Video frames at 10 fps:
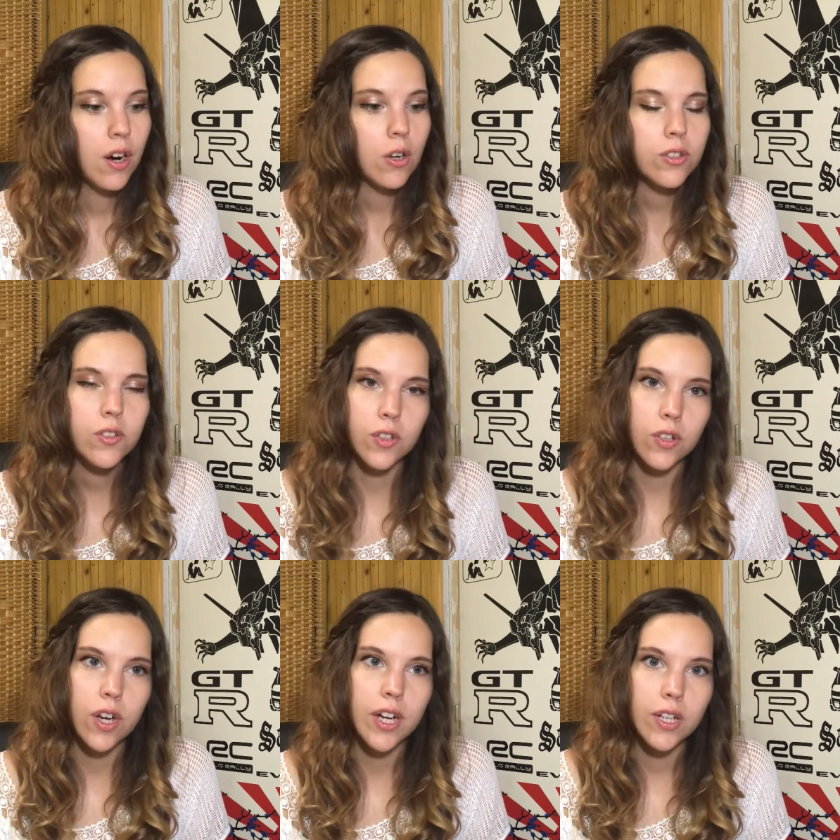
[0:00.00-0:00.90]

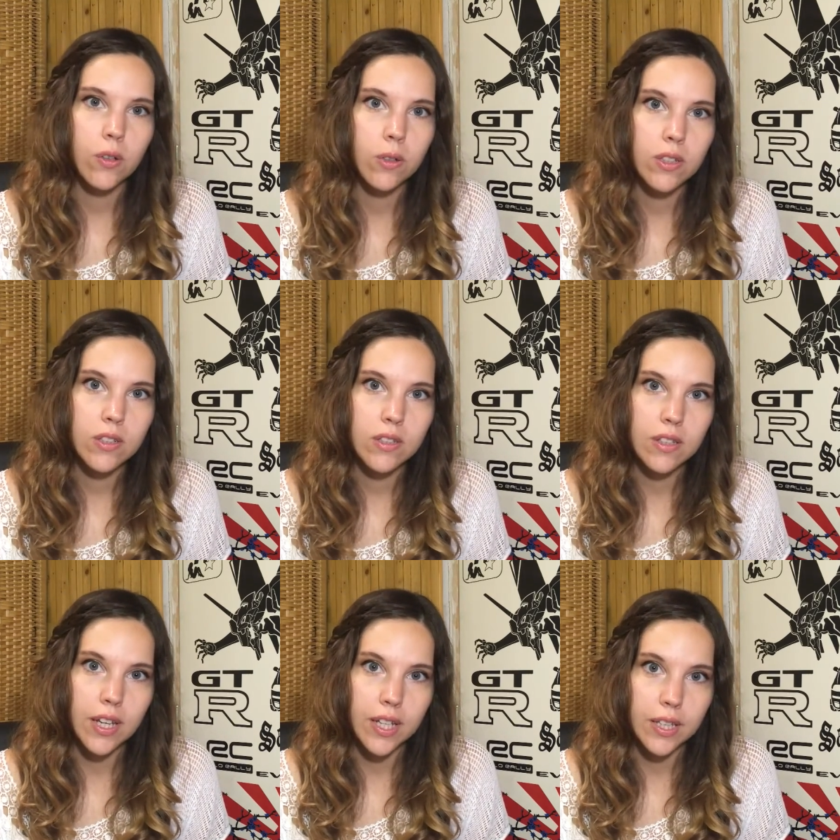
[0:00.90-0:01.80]
Also, I
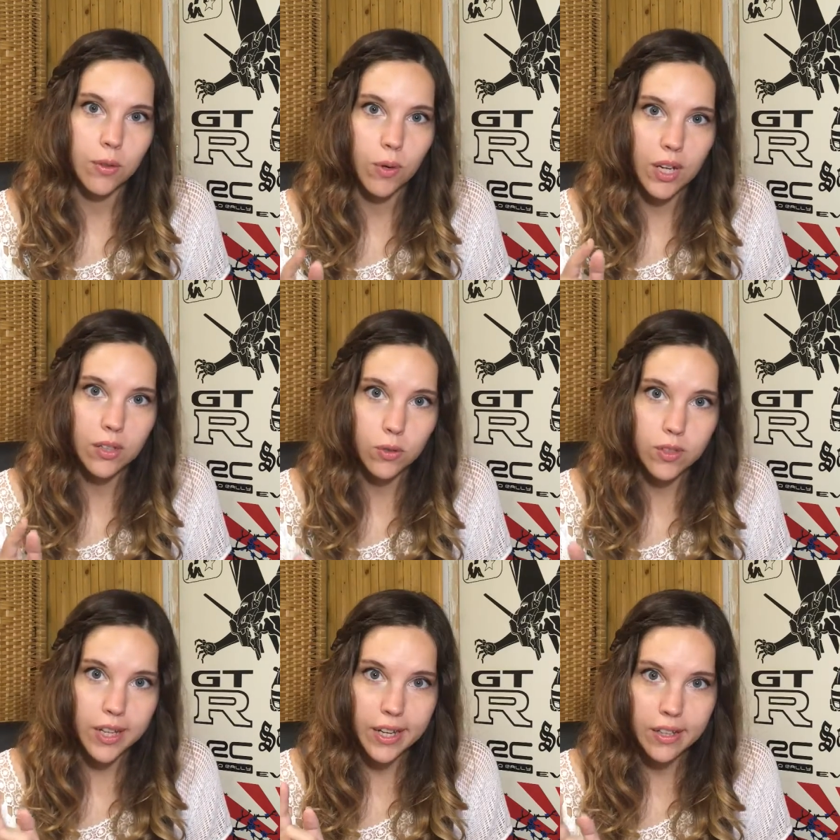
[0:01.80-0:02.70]
noticed that the one
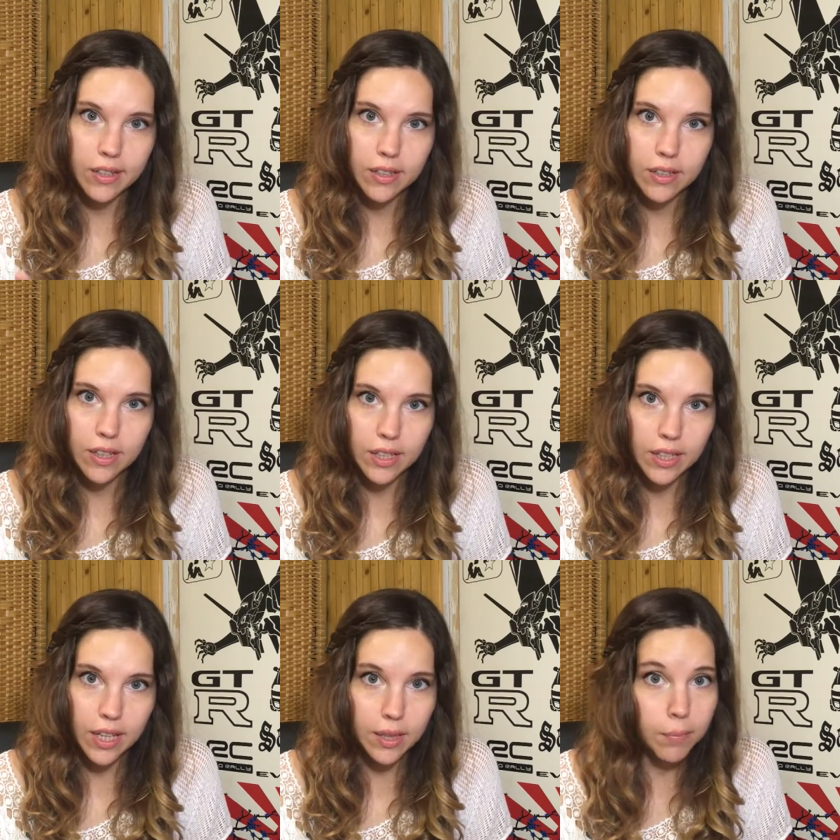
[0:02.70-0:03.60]
to send
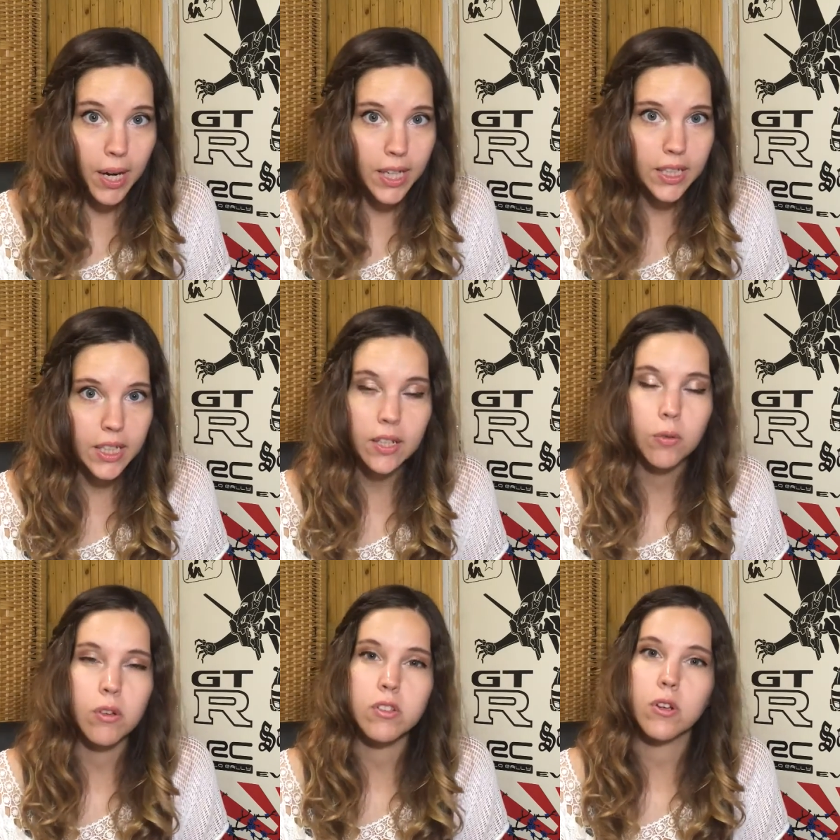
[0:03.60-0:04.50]
and get money
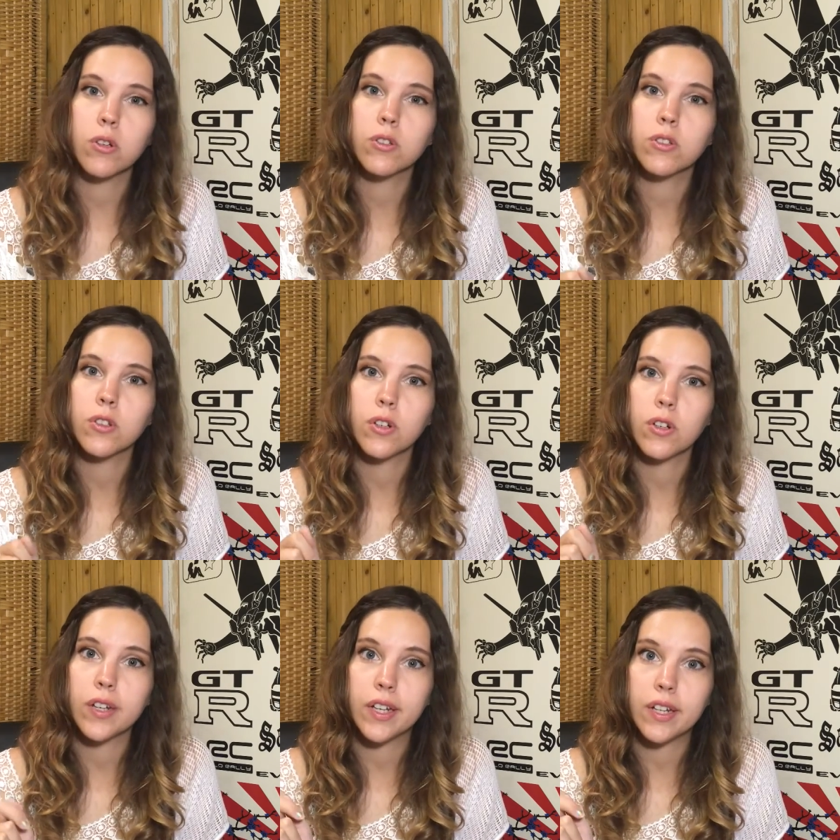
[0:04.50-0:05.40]
was
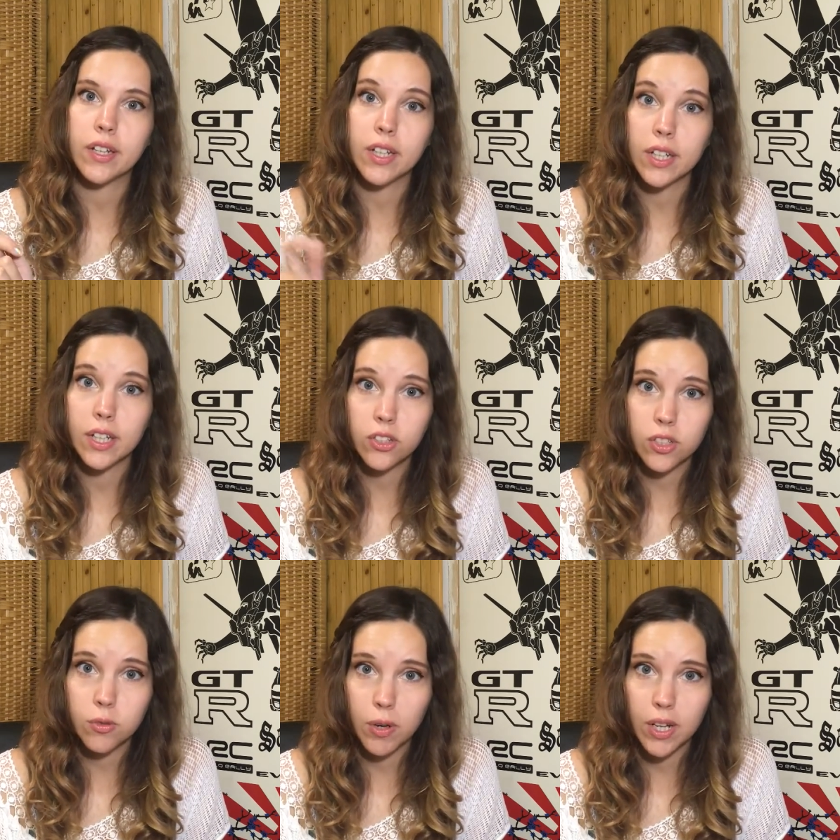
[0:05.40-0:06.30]
also in English
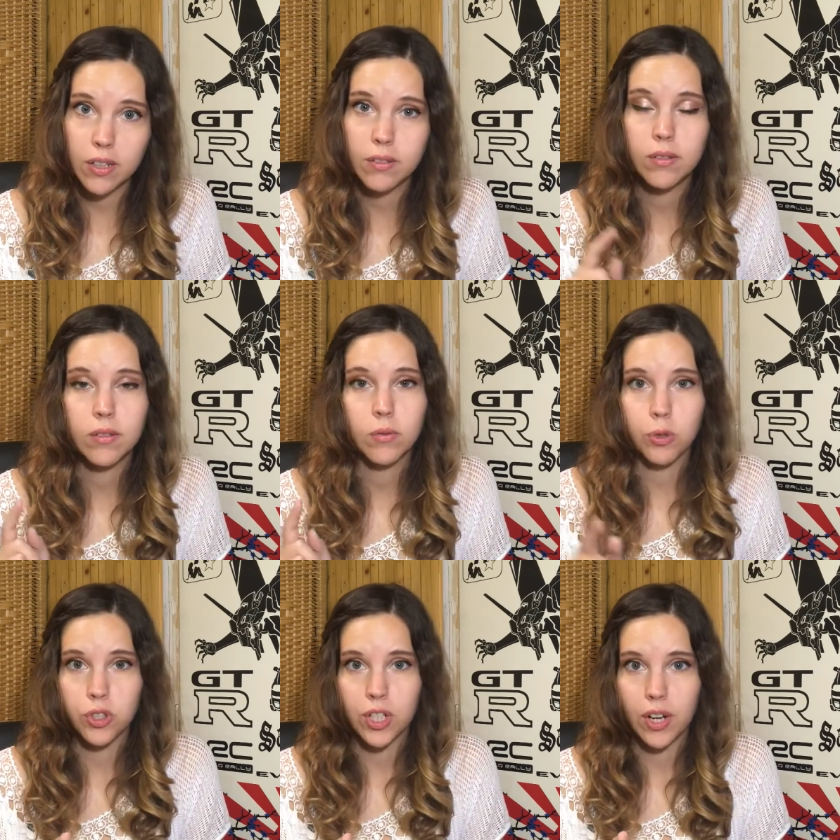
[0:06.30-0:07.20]
as well,
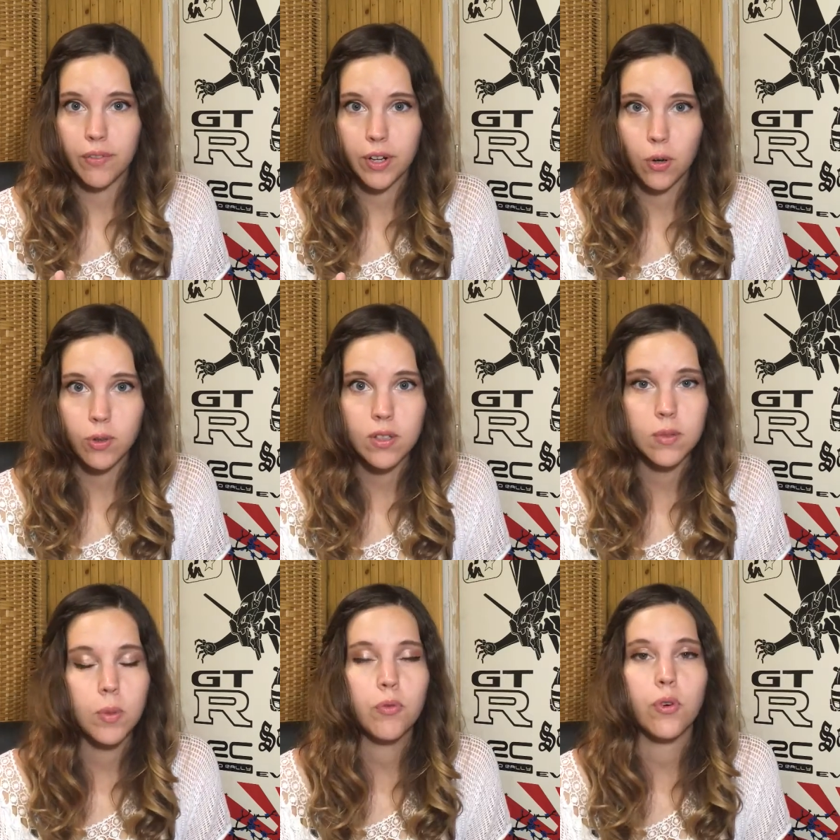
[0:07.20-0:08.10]
which I never
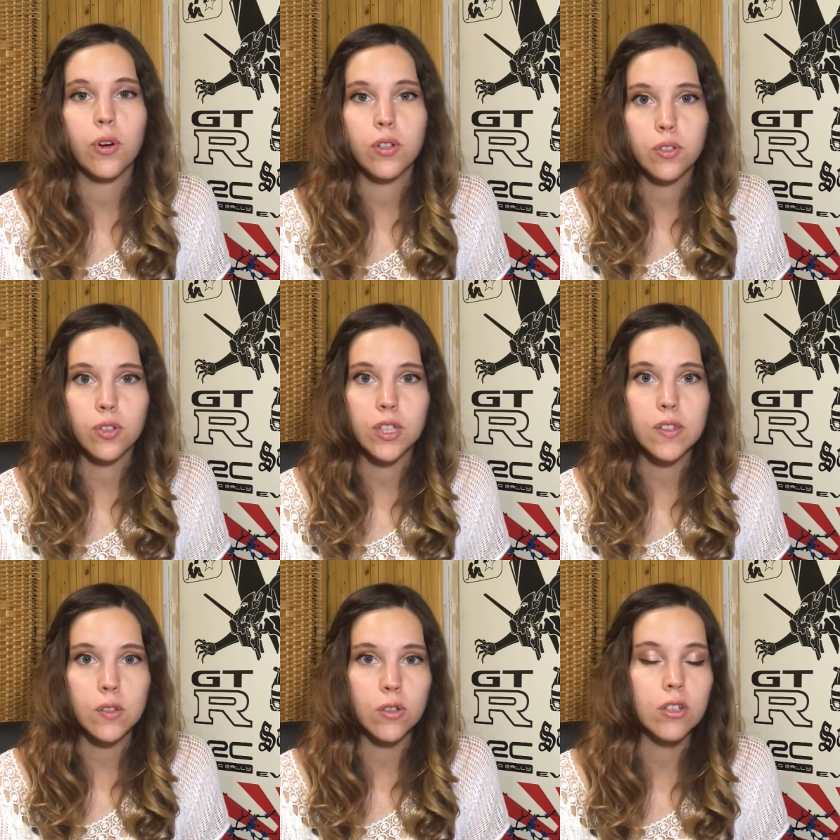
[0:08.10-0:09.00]
noticed before, so
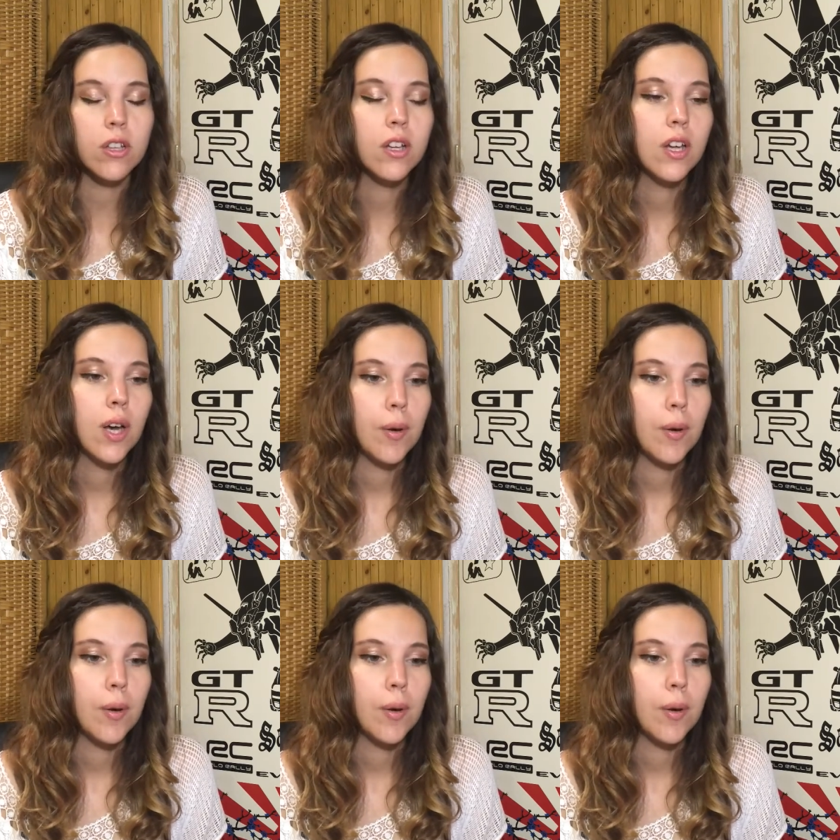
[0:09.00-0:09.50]
that's good.